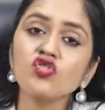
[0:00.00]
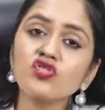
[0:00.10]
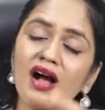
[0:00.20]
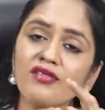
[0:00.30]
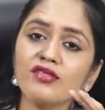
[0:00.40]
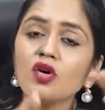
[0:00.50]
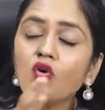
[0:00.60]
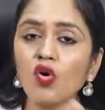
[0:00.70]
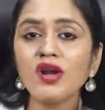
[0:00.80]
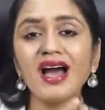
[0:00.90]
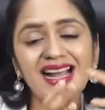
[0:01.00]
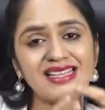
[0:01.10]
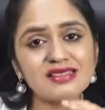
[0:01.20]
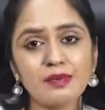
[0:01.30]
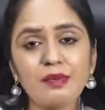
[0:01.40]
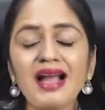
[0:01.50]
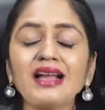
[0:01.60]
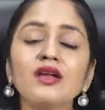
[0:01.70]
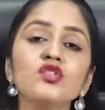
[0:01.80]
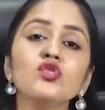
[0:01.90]
so after cold ice
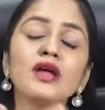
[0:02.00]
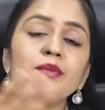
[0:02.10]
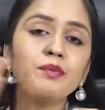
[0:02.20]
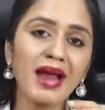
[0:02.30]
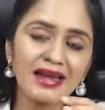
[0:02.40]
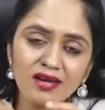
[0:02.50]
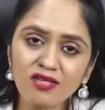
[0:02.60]
pack you can pat